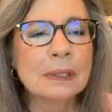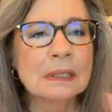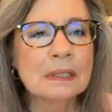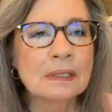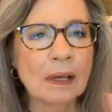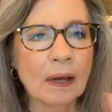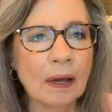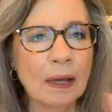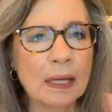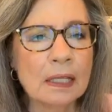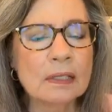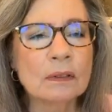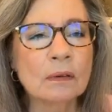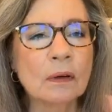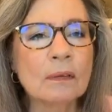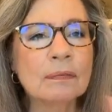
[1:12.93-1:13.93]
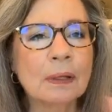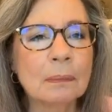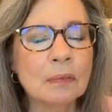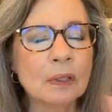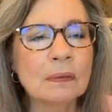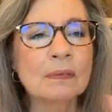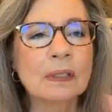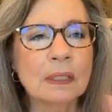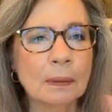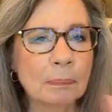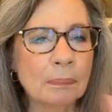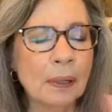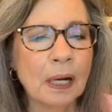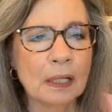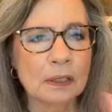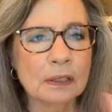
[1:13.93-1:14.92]
with dies or if I'm using a
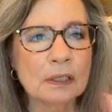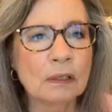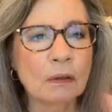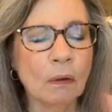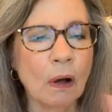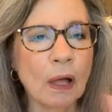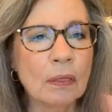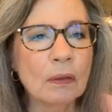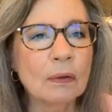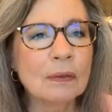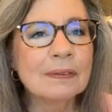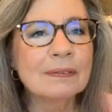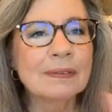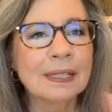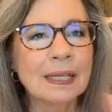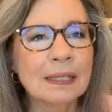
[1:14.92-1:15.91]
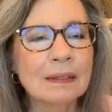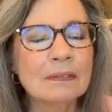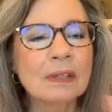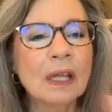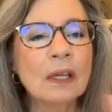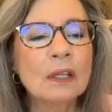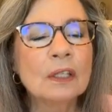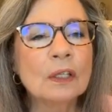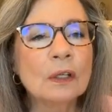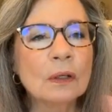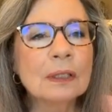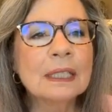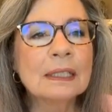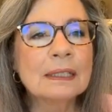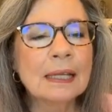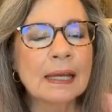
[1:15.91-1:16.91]
punch. So all those things
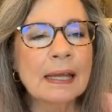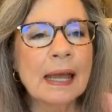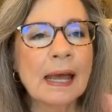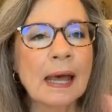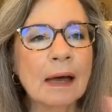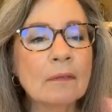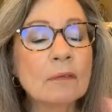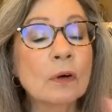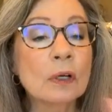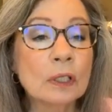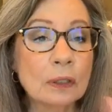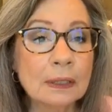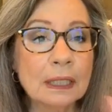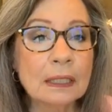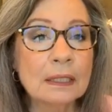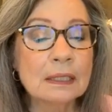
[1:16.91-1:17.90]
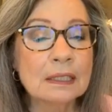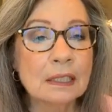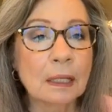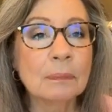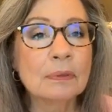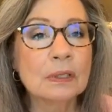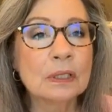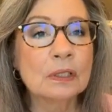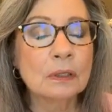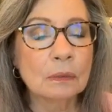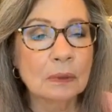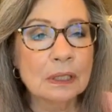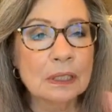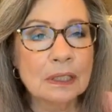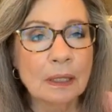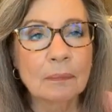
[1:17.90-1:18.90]
you'll need to have, or you'll need to substitute
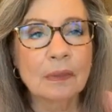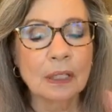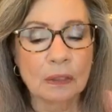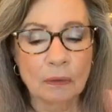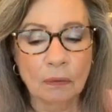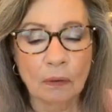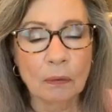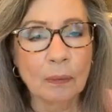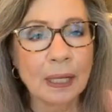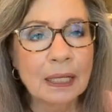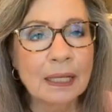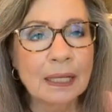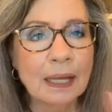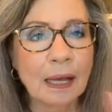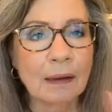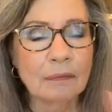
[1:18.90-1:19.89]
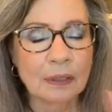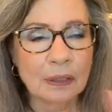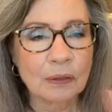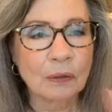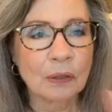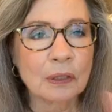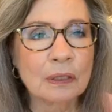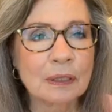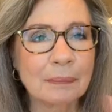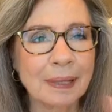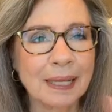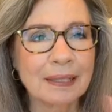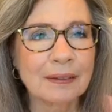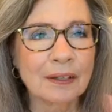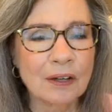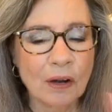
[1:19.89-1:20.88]
with something you already have in order to
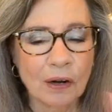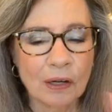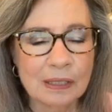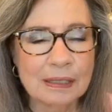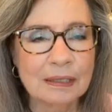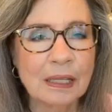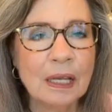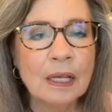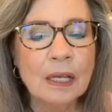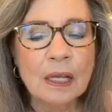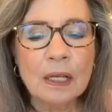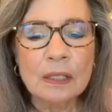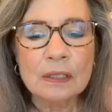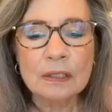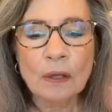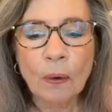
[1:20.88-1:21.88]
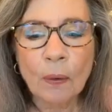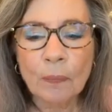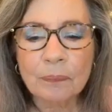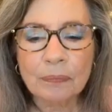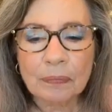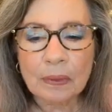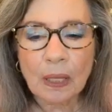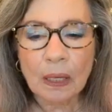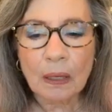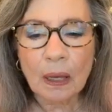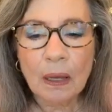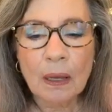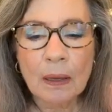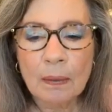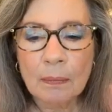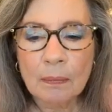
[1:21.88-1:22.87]
make the cards. So
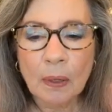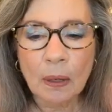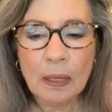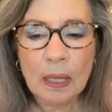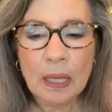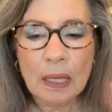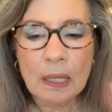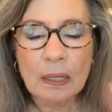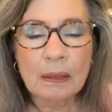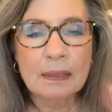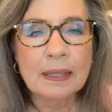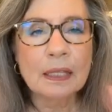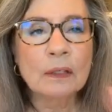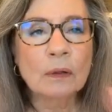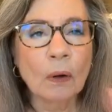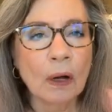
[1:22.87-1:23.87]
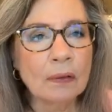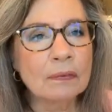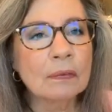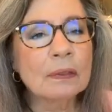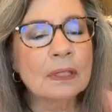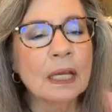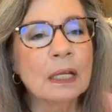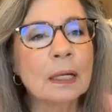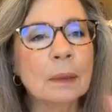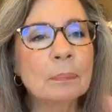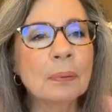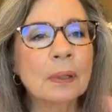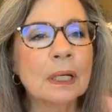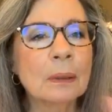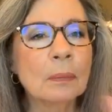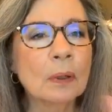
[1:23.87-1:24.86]
then you also get a
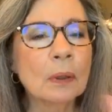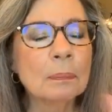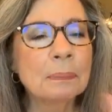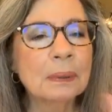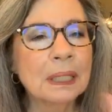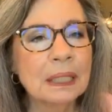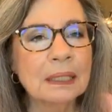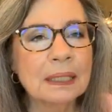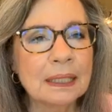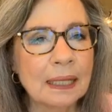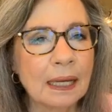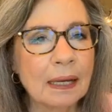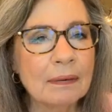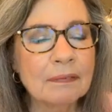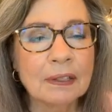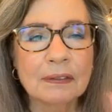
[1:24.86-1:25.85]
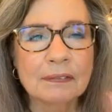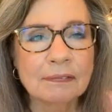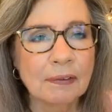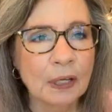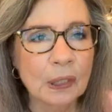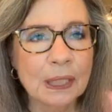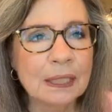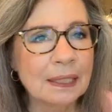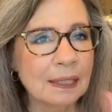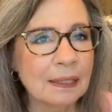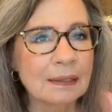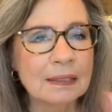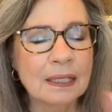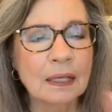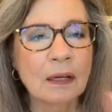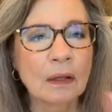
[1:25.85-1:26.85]
printable PDF. It's very
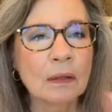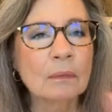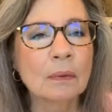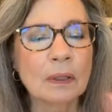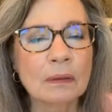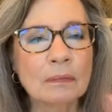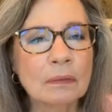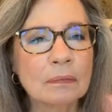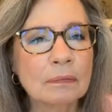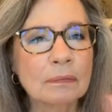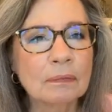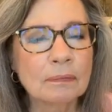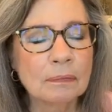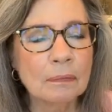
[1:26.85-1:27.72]
detailed with